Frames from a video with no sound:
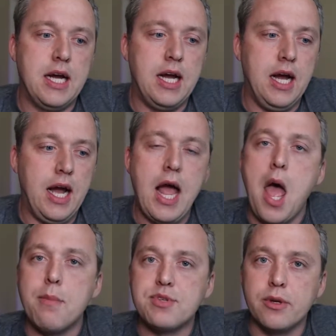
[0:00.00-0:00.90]
I
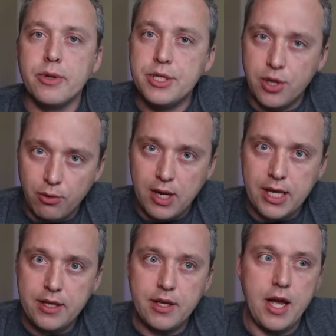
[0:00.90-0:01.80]
absolutely don't
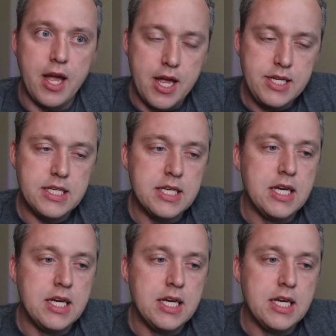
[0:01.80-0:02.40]
like. I hate.